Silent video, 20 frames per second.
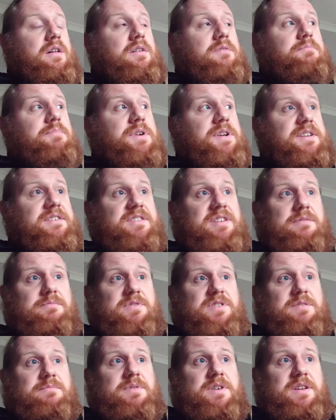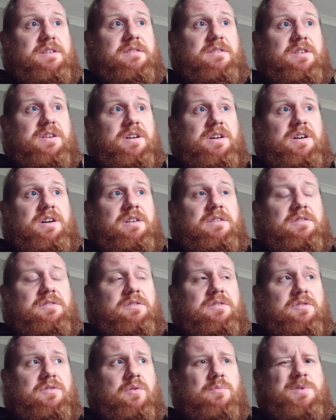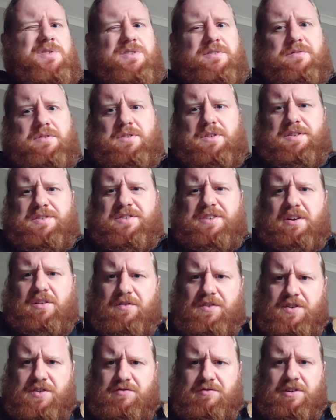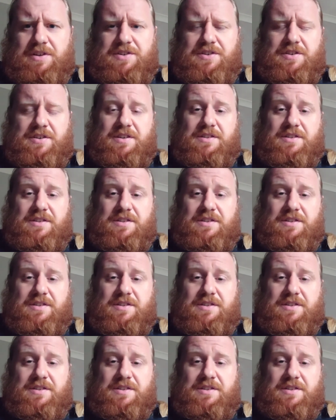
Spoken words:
But it seems to be almost a selfish religion,